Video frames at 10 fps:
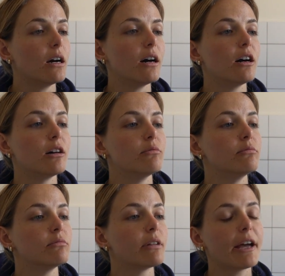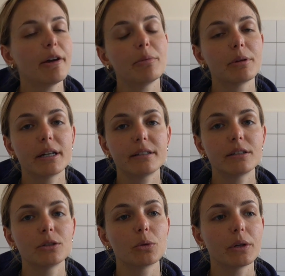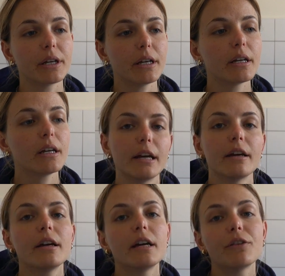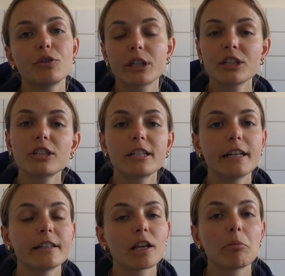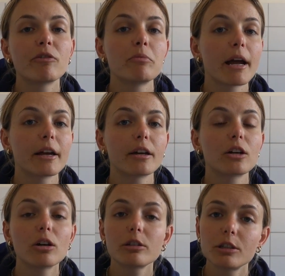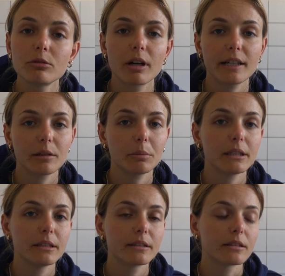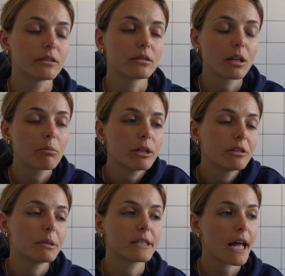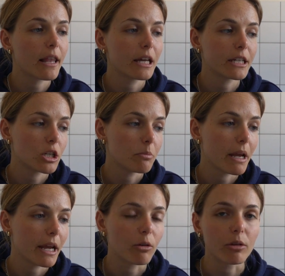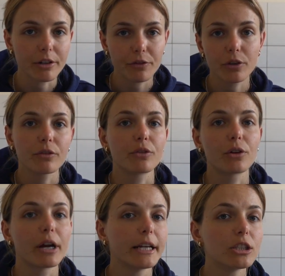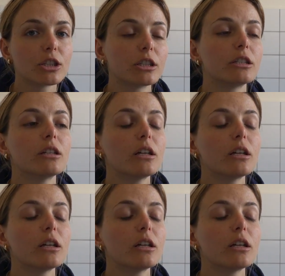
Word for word: I hope you guys enjoyed it. If you're interested in some of my go-to recipes and some recipes that I like to make or different variations,